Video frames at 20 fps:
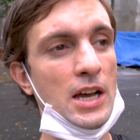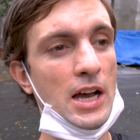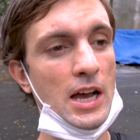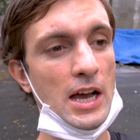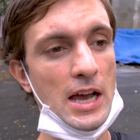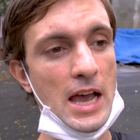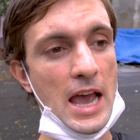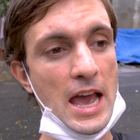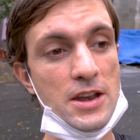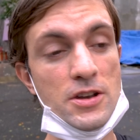
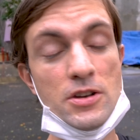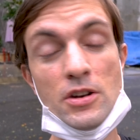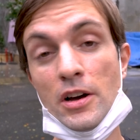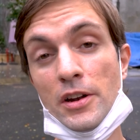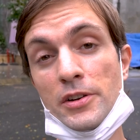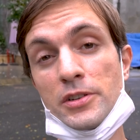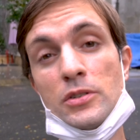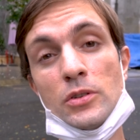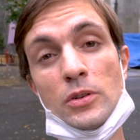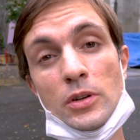and
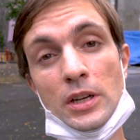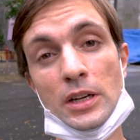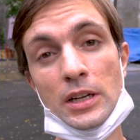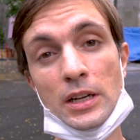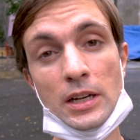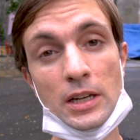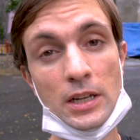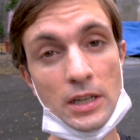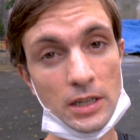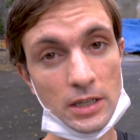not
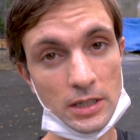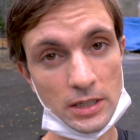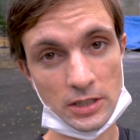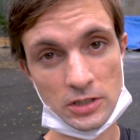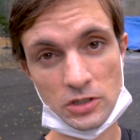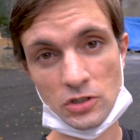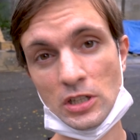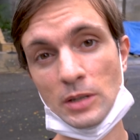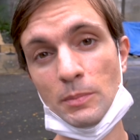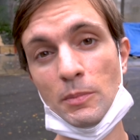doing
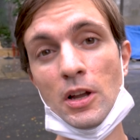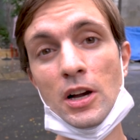extreme